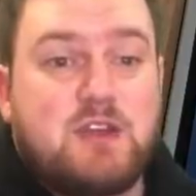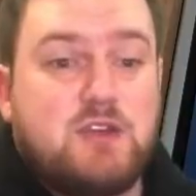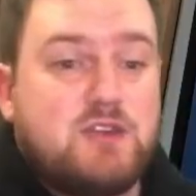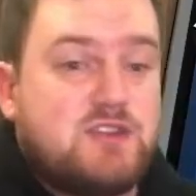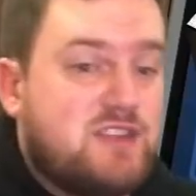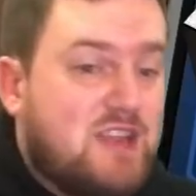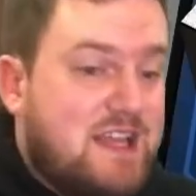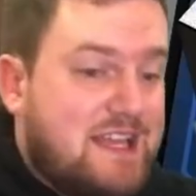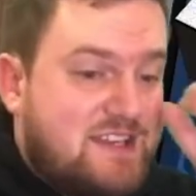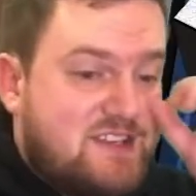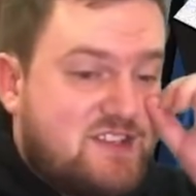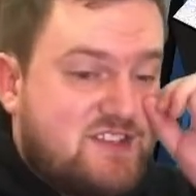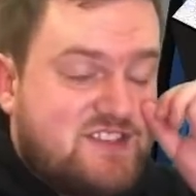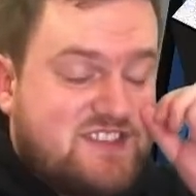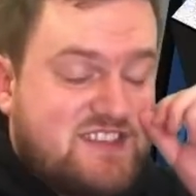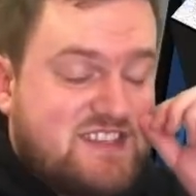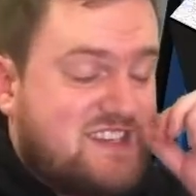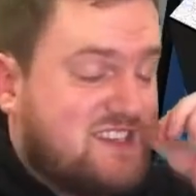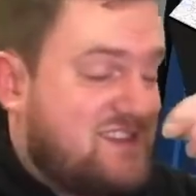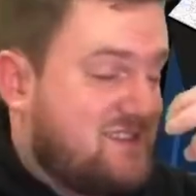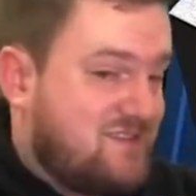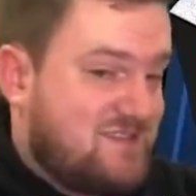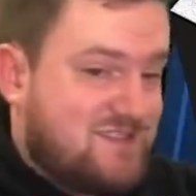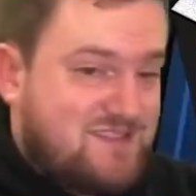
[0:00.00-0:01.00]
could like
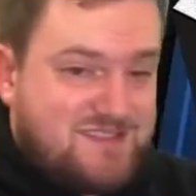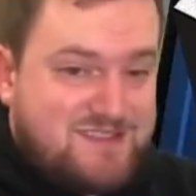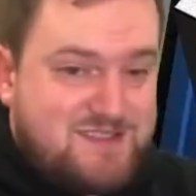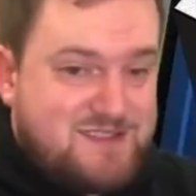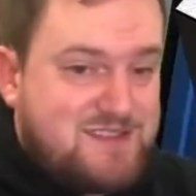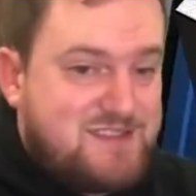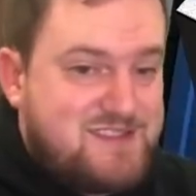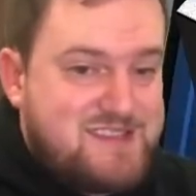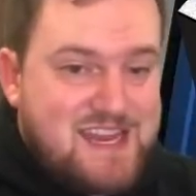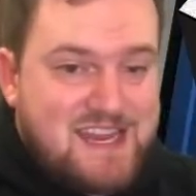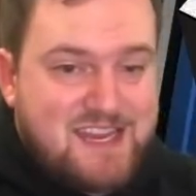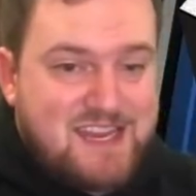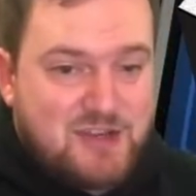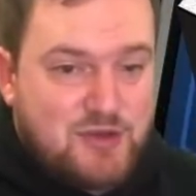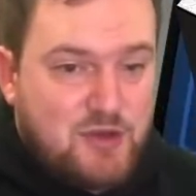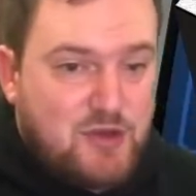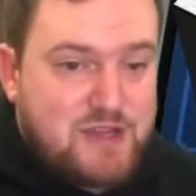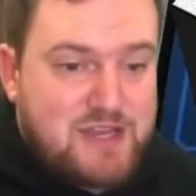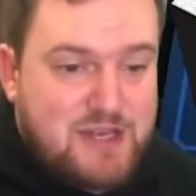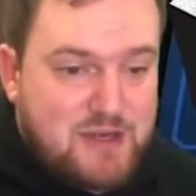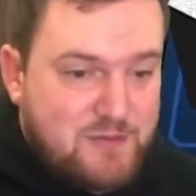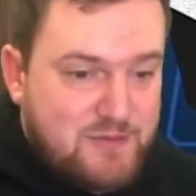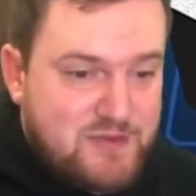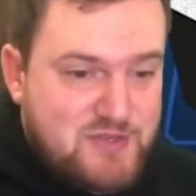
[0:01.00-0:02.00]
just take a
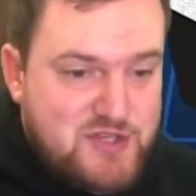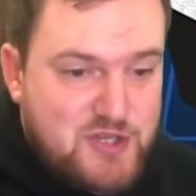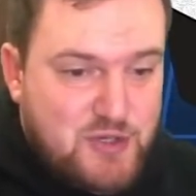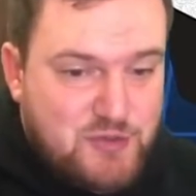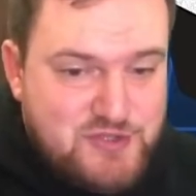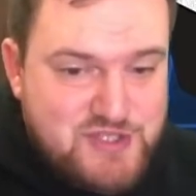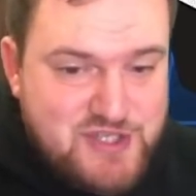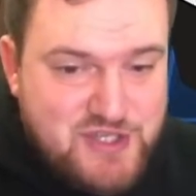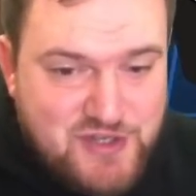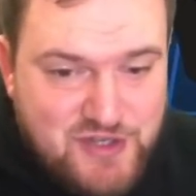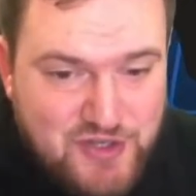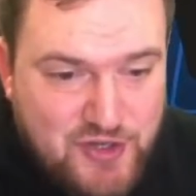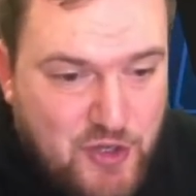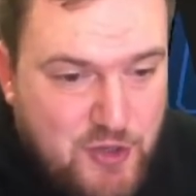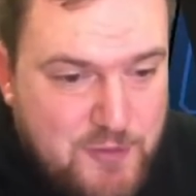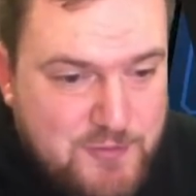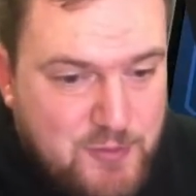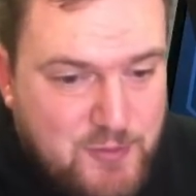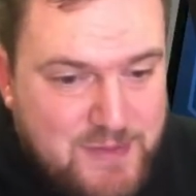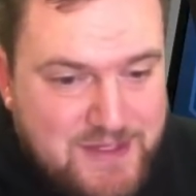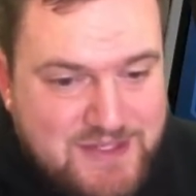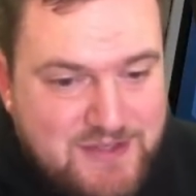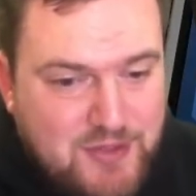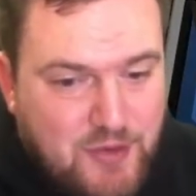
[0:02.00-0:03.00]
knockout on the Jolteon and hope
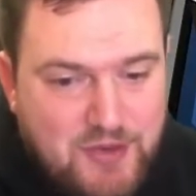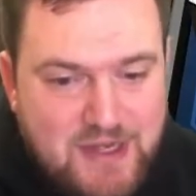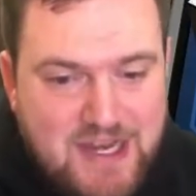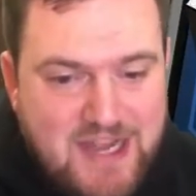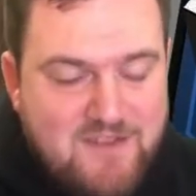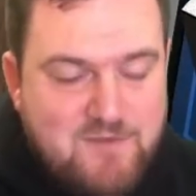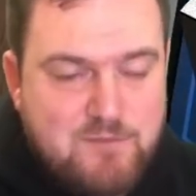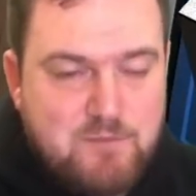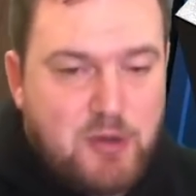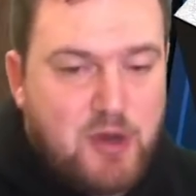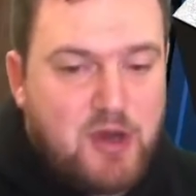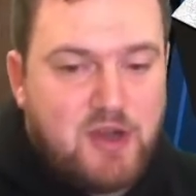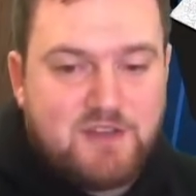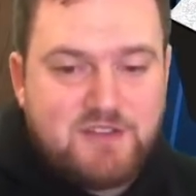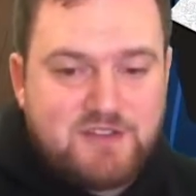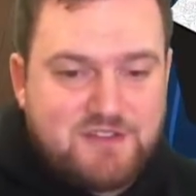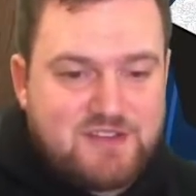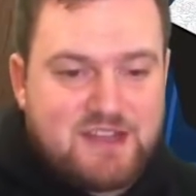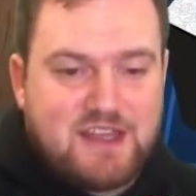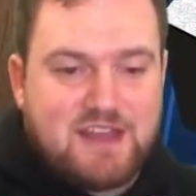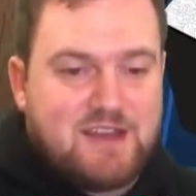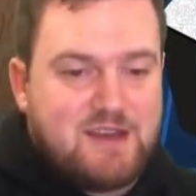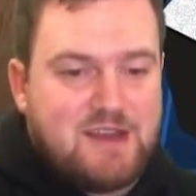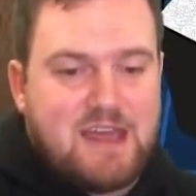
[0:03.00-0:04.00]
that we don't have
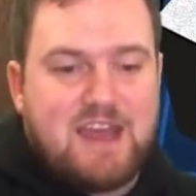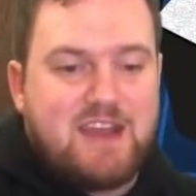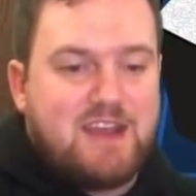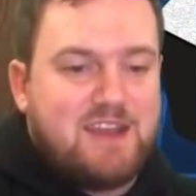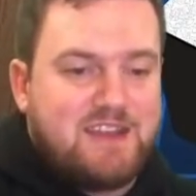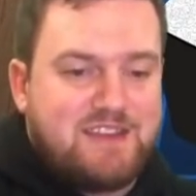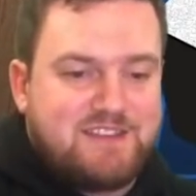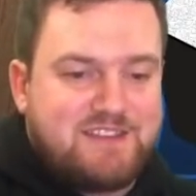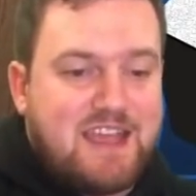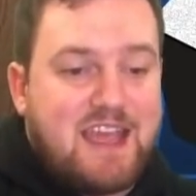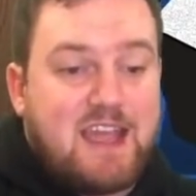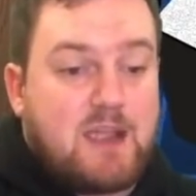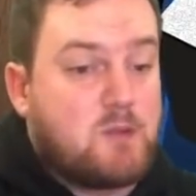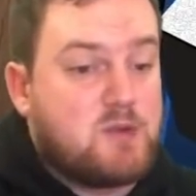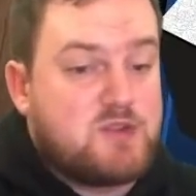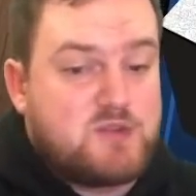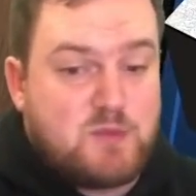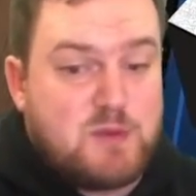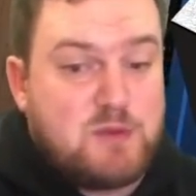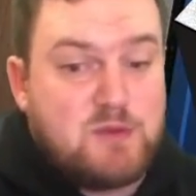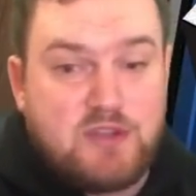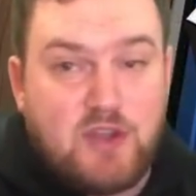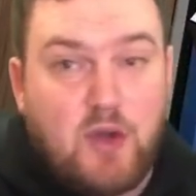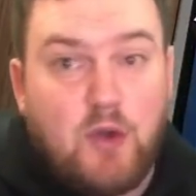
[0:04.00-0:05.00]
boss and an attack, which
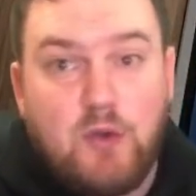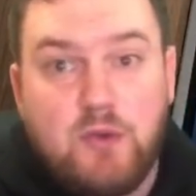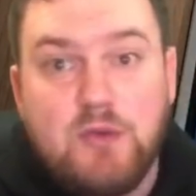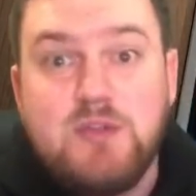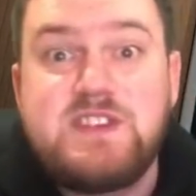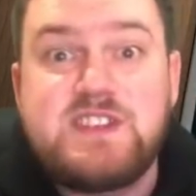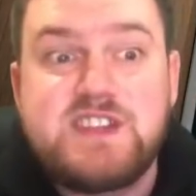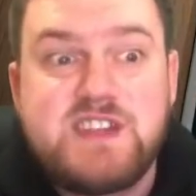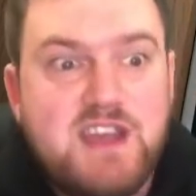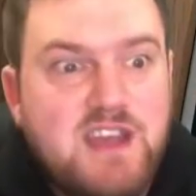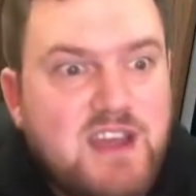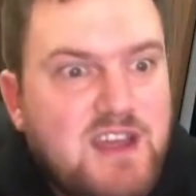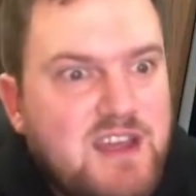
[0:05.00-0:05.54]
we don't.